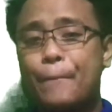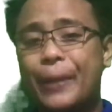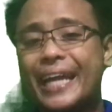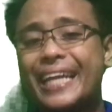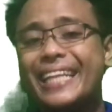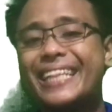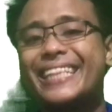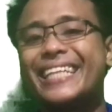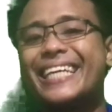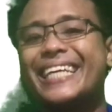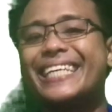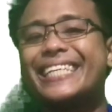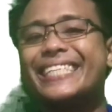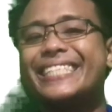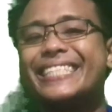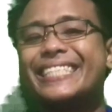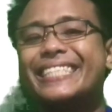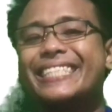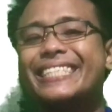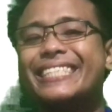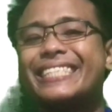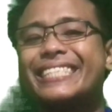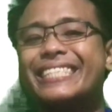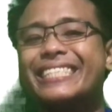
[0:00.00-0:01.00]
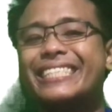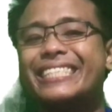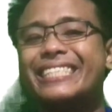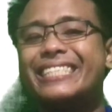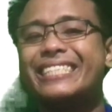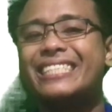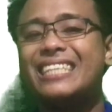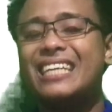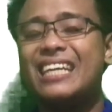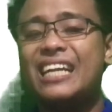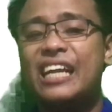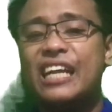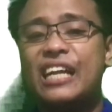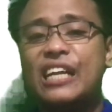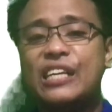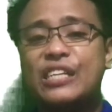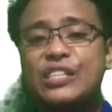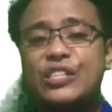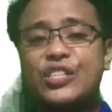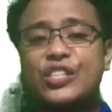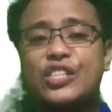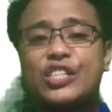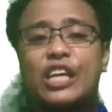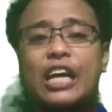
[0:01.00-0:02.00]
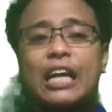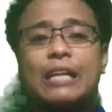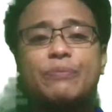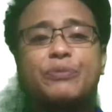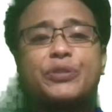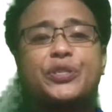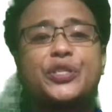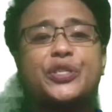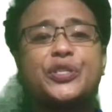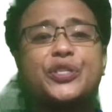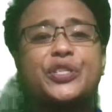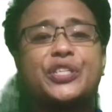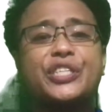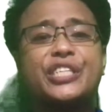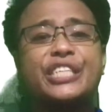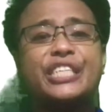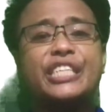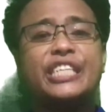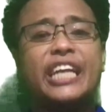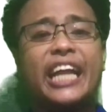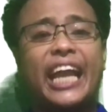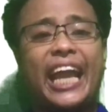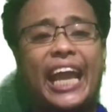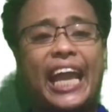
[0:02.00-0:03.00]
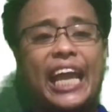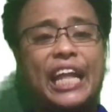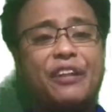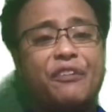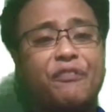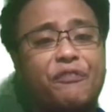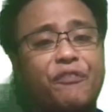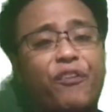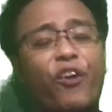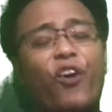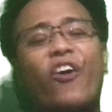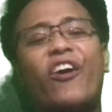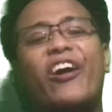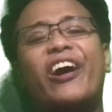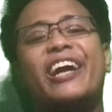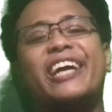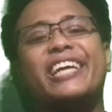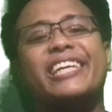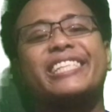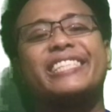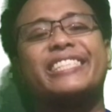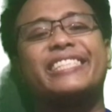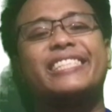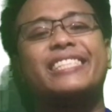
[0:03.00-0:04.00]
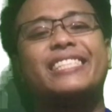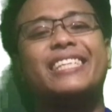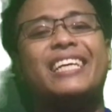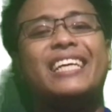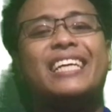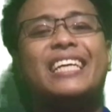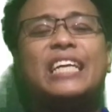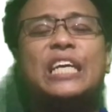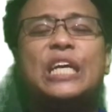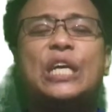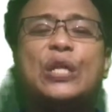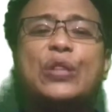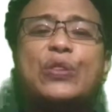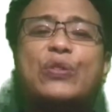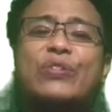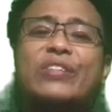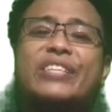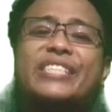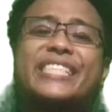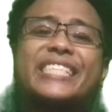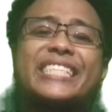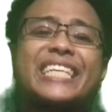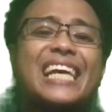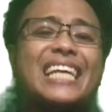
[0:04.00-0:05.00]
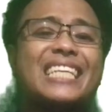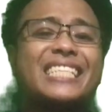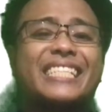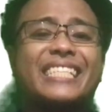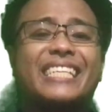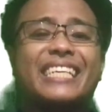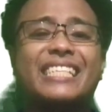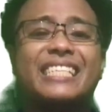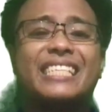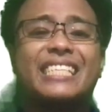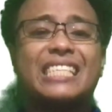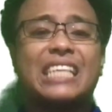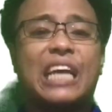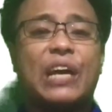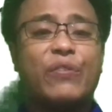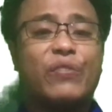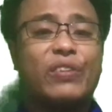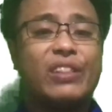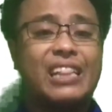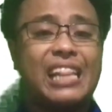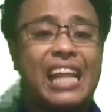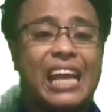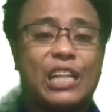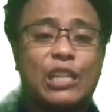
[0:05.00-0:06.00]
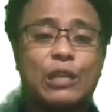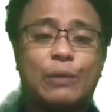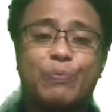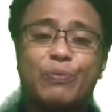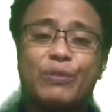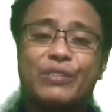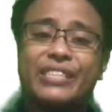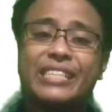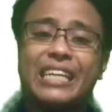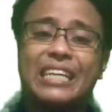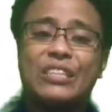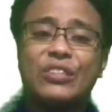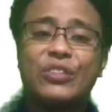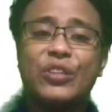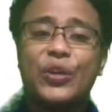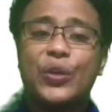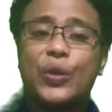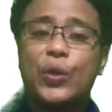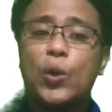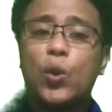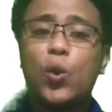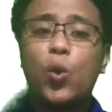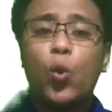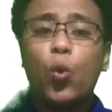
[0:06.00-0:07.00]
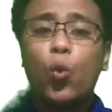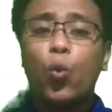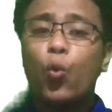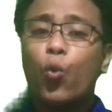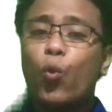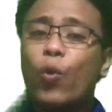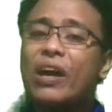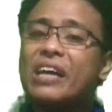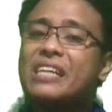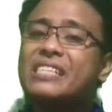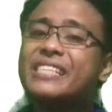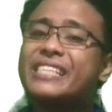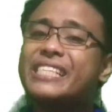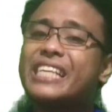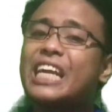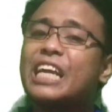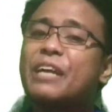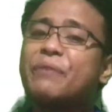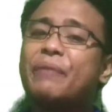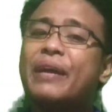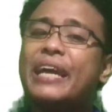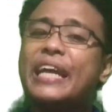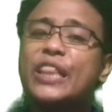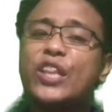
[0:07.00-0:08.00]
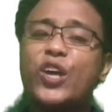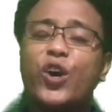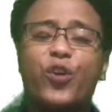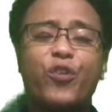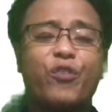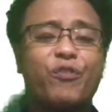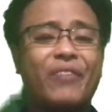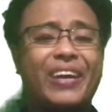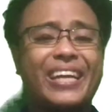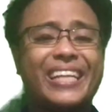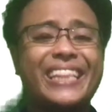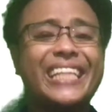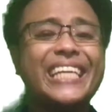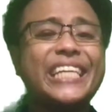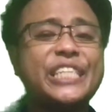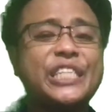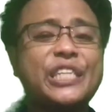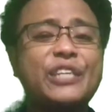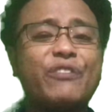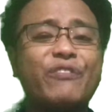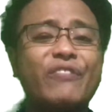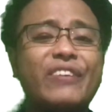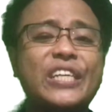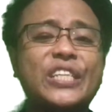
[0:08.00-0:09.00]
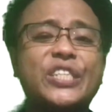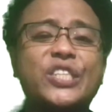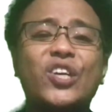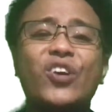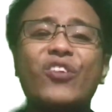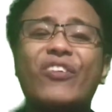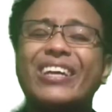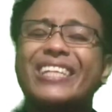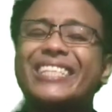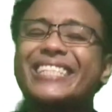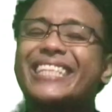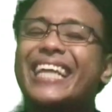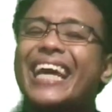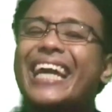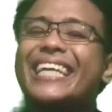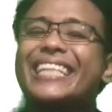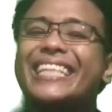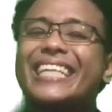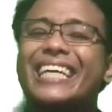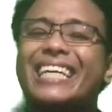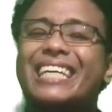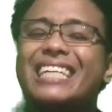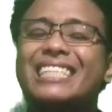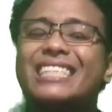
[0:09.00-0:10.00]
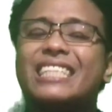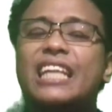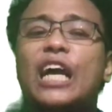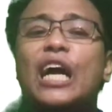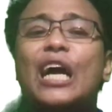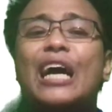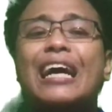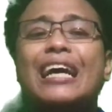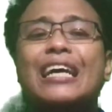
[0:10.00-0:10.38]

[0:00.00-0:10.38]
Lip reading: painting, sculpture, and folk art. To discuss this, I would like to present to you one segment of my teacher video entitled